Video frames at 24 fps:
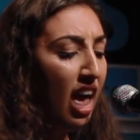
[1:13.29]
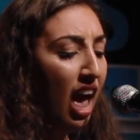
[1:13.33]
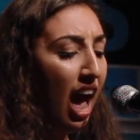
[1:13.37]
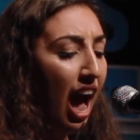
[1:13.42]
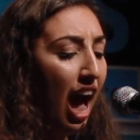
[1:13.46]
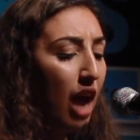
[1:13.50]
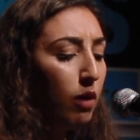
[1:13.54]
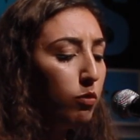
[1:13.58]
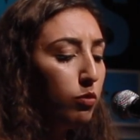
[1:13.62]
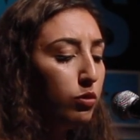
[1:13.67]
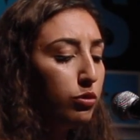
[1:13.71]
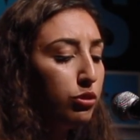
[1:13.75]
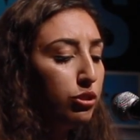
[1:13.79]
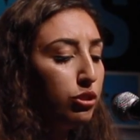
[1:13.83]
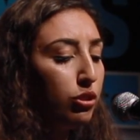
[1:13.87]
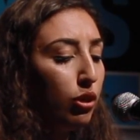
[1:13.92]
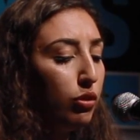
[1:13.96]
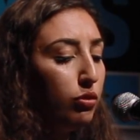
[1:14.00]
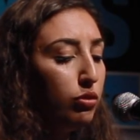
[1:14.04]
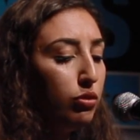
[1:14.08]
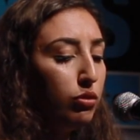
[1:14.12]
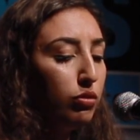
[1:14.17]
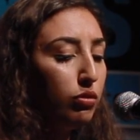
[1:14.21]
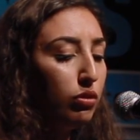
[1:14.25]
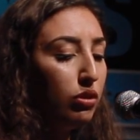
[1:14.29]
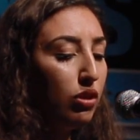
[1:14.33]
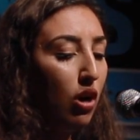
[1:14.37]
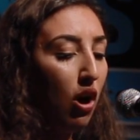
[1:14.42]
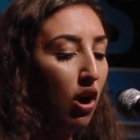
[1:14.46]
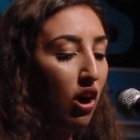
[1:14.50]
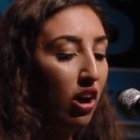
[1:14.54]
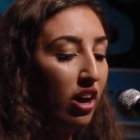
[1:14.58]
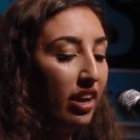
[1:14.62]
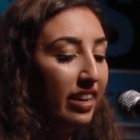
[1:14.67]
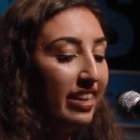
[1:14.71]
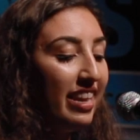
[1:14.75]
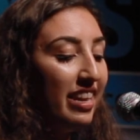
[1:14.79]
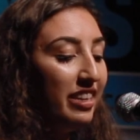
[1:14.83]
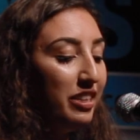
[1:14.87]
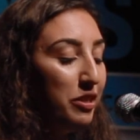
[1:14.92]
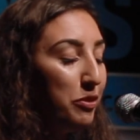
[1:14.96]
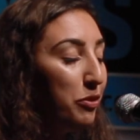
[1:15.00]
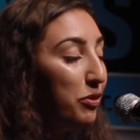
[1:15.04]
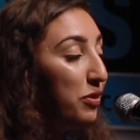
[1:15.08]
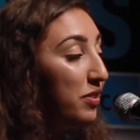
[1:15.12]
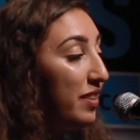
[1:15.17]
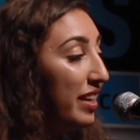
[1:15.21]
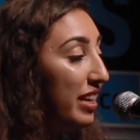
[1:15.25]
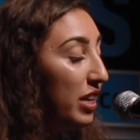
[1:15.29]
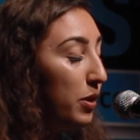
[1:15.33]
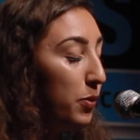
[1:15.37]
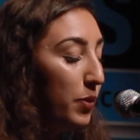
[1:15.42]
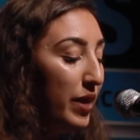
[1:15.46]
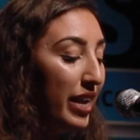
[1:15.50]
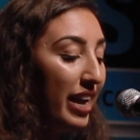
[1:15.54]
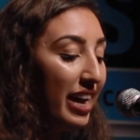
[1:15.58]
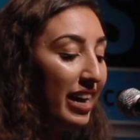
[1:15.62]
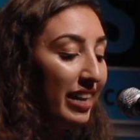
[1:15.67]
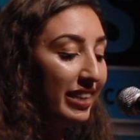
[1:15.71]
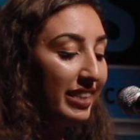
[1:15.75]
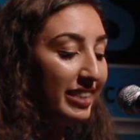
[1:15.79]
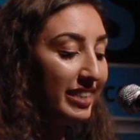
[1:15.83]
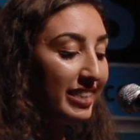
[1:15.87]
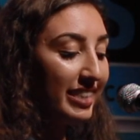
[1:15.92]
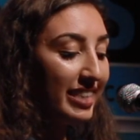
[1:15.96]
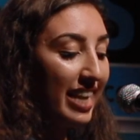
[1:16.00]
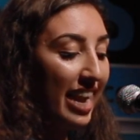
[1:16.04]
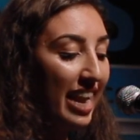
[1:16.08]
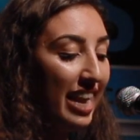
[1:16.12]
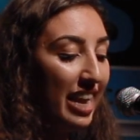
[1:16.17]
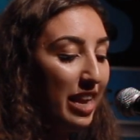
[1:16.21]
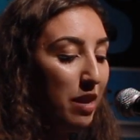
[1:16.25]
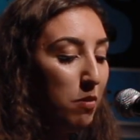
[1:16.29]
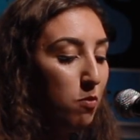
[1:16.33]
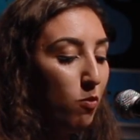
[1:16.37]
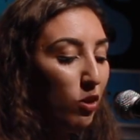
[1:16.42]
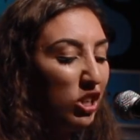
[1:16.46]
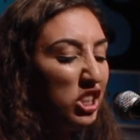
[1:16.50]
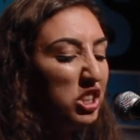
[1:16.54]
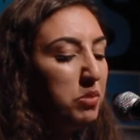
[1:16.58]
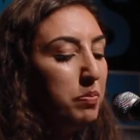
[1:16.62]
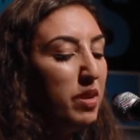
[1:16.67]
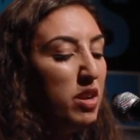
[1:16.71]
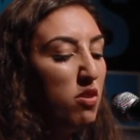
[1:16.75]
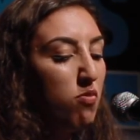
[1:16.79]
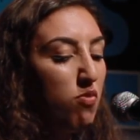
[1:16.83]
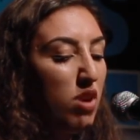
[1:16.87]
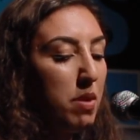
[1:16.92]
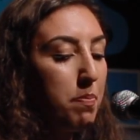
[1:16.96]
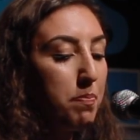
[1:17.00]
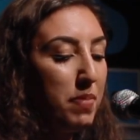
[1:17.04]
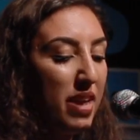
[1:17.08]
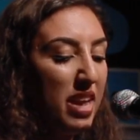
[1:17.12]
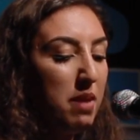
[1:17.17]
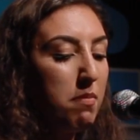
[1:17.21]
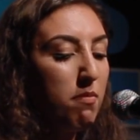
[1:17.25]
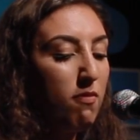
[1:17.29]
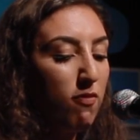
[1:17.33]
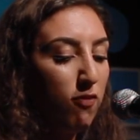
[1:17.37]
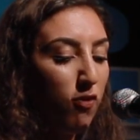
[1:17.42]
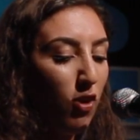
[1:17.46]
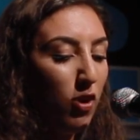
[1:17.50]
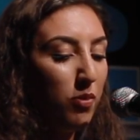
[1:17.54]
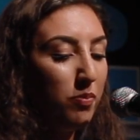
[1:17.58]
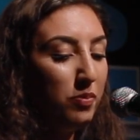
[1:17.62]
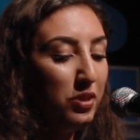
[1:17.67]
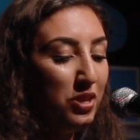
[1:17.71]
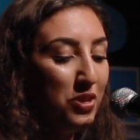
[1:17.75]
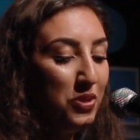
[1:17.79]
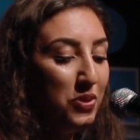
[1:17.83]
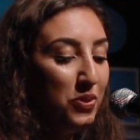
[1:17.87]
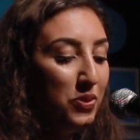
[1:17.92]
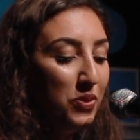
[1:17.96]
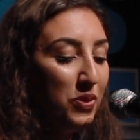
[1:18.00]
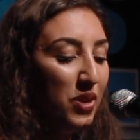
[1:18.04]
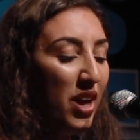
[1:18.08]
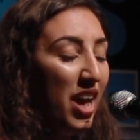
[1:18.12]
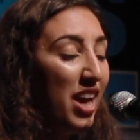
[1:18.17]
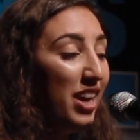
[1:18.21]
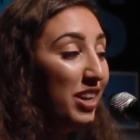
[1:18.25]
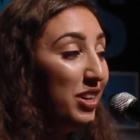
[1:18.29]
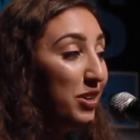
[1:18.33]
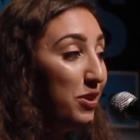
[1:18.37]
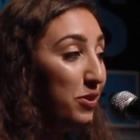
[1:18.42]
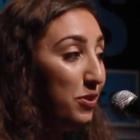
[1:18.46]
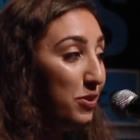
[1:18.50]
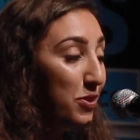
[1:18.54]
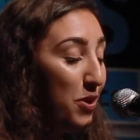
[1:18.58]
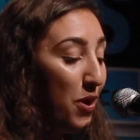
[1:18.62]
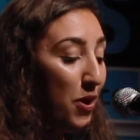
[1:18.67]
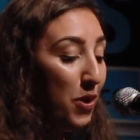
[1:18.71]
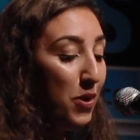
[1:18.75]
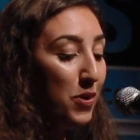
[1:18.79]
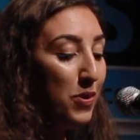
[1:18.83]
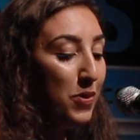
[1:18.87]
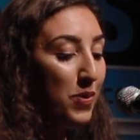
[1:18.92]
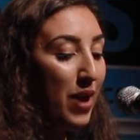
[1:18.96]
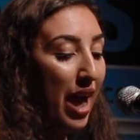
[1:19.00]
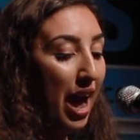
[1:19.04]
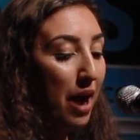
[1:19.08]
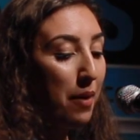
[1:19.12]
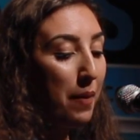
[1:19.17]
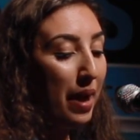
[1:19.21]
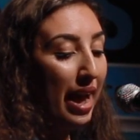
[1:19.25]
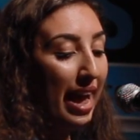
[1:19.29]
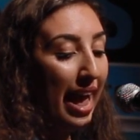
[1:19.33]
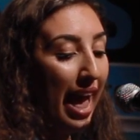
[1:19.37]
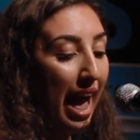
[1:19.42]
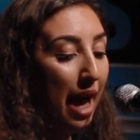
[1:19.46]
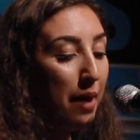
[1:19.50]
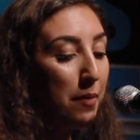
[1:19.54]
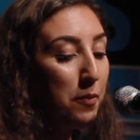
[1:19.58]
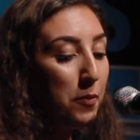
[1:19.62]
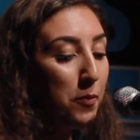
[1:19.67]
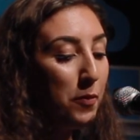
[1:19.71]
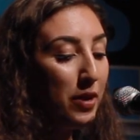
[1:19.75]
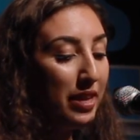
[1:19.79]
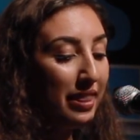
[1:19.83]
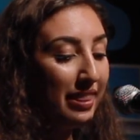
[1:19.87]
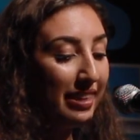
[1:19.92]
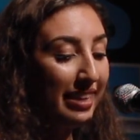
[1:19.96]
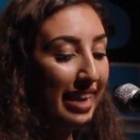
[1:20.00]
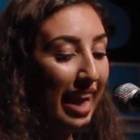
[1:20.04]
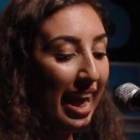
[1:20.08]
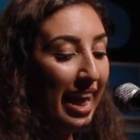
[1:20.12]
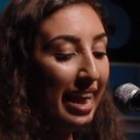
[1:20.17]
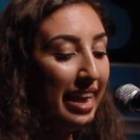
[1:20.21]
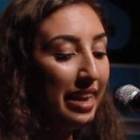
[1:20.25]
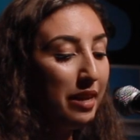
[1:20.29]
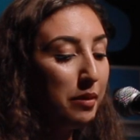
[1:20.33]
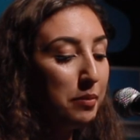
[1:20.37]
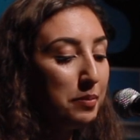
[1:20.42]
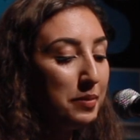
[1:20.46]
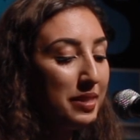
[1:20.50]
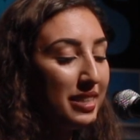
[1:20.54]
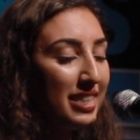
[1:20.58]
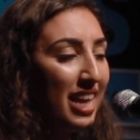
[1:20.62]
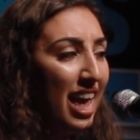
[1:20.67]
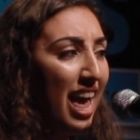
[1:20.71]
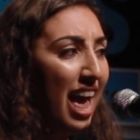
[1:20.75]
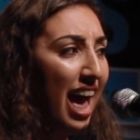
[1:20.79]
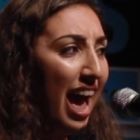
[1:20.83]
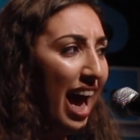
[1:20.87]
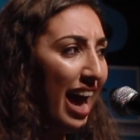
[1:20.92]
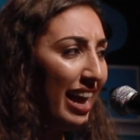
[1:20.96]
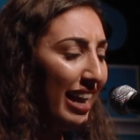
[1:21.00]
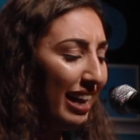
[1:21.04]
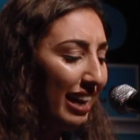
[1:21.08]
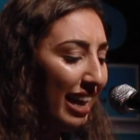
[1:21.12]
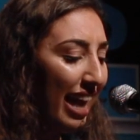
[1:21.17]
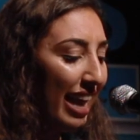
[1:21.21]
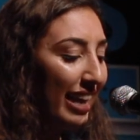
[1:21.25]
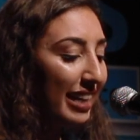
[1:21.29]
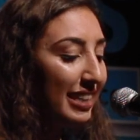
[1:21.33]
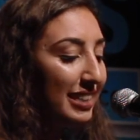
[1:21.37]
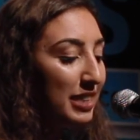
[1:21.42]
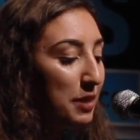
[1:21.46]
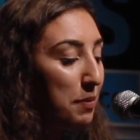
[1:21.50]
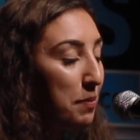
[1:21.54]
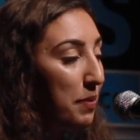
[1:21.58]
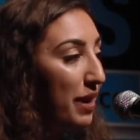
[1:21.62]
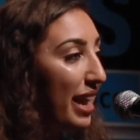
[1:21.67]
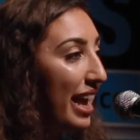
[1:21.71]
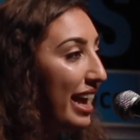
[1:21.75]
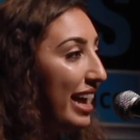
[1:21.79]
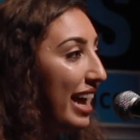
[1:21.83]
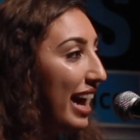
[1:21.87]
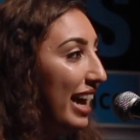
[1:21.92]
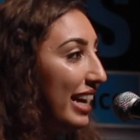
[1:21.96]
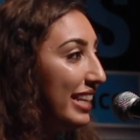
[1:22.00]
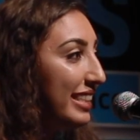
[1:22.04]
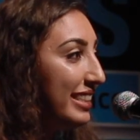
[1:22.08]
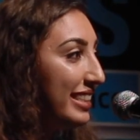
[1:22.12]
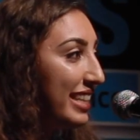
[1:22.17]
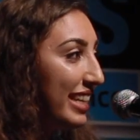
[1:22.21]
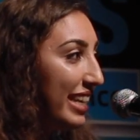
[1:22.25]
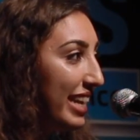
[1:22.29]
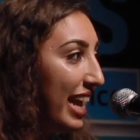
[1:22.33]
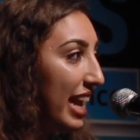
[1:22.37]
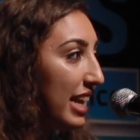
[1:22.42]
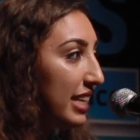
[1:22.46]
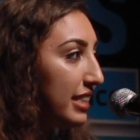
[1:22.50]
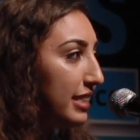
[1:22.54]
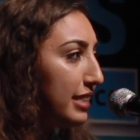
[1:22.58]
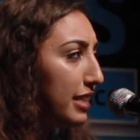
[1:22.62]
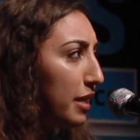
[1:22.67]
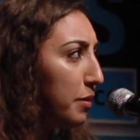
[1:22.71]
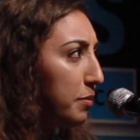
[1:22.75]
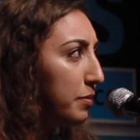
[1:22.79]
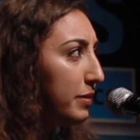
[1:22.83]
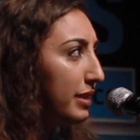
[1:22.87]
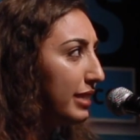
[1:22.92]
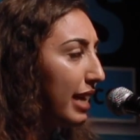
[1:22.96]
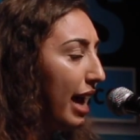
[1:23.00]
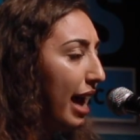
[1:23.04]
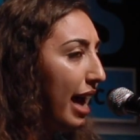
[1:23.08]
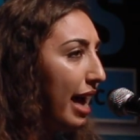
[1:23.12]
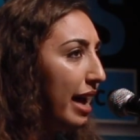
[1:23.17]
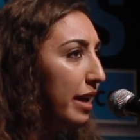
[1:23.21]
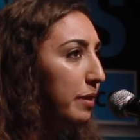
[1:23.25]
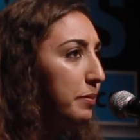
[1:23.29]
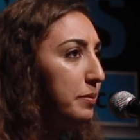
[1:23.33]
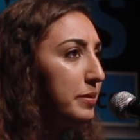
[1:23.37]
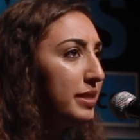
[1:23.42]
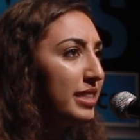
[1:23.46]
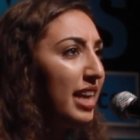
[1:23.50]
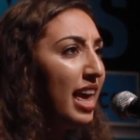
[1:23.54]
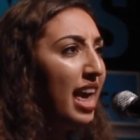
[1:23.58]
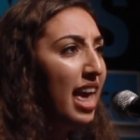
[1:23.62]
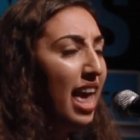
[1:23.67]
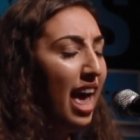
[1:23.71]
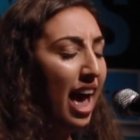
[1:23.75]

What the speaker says: I will show you God and you'll think we are the same. Watch me rip him from you. You know how I am with games. I like to play hard to get sometimes.